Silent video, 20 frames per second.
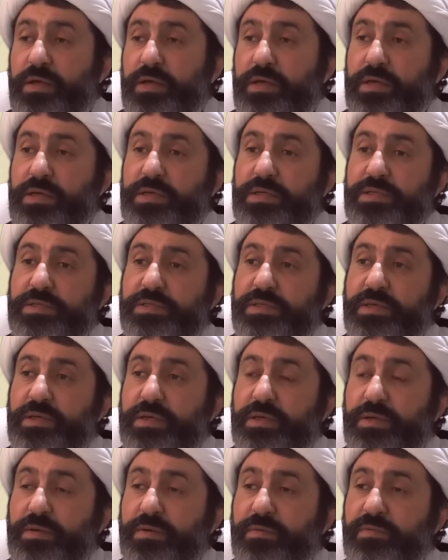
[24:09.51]
is
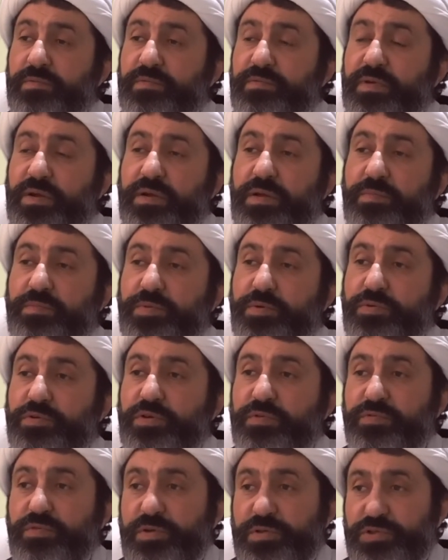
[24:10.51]
a very
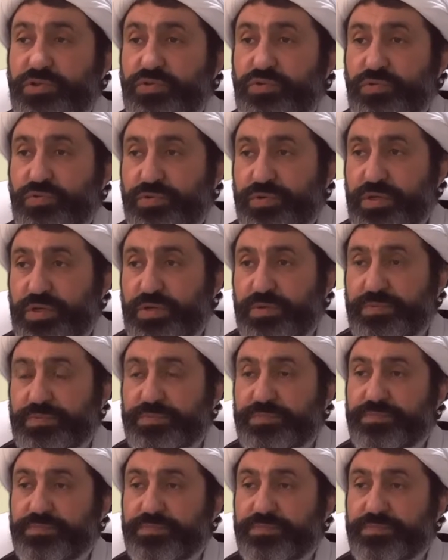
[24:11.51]
beautiful story.